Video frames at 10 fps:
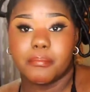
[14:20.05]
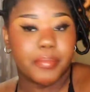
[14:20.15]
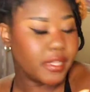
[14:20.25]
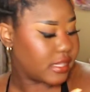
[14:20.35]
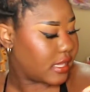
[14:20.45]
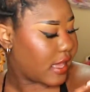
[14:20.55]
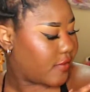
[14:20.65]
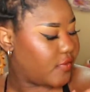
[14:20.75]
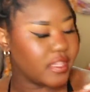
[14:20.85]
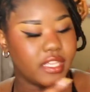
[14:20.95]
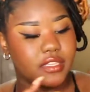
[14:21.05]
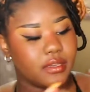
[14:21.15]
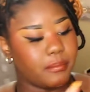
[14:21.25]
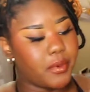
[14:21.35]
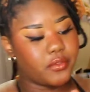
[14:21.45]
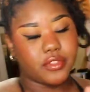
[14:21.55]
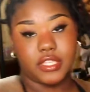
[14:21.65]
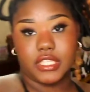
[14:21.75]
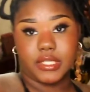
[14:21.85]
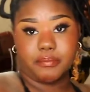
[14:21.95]
But like, I feel like both of
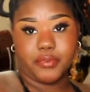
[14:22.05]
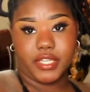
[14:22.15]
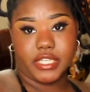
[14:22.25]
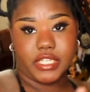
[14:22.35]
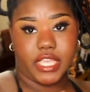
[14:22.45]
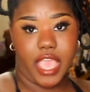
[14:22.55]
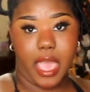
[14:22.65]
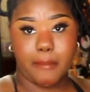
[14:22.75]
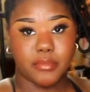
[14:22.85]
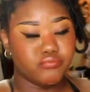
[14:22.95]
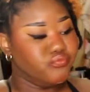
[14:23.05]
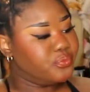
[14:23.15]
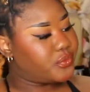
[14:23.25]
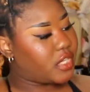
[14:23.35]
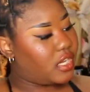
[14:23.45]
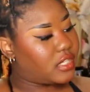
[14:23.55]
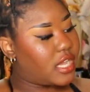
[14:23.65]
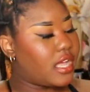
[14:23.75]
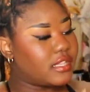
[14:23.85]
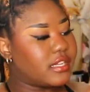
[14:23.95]
these bridge a gap on
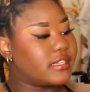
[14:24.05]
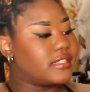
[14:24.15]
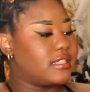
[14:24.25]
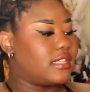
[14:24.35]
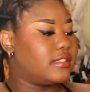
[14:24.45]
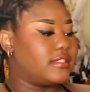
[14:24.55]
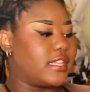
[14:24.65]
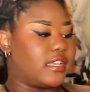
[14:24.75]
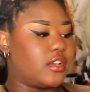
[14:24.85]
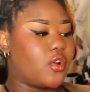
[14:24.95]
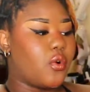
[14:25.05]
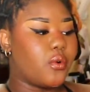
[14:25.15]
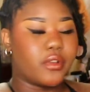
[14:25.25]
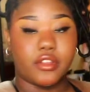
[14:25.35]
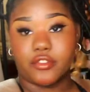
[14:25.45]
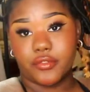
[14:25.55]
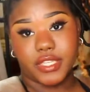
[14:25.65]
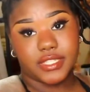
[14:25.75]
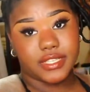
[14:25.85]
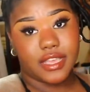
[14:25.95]
colors, and then there's like a
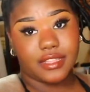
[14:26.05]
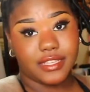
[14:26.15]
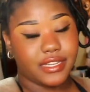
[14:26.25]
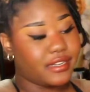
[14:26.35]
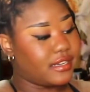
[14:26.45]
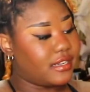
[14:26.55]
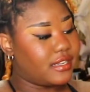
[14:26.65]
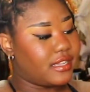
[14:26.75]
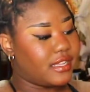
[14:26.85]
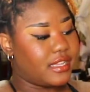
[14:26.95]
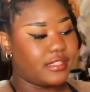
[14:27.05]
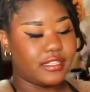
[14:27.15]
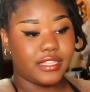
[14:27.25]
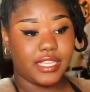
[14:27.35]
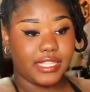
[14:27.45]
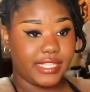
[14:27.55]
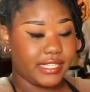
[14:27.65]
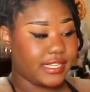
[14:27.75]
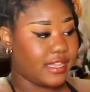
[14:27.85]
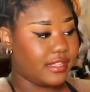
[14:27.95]
crease color, and then like a
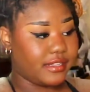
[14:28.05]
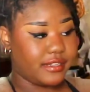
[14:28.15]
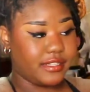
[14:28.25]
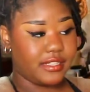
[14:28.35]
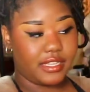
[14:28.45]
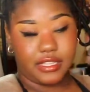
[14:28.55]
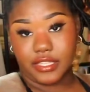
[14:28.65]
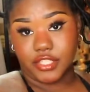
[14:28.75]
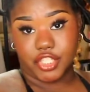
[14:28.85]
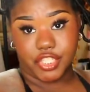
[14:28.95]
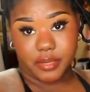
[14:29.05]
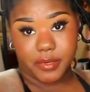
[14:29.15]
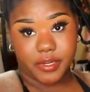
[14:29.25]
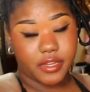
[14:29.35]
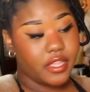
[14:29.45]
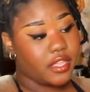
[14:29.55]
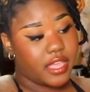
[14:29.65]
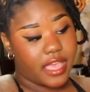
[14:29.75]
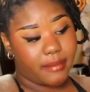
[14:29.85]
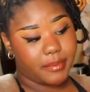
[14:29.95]
lid color, and then like a lid shimmer
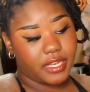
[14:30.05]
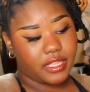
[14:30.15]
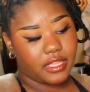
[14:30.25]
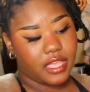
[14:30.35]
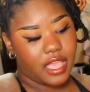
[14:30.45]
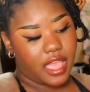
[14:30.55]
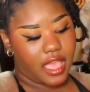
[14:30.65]
happening.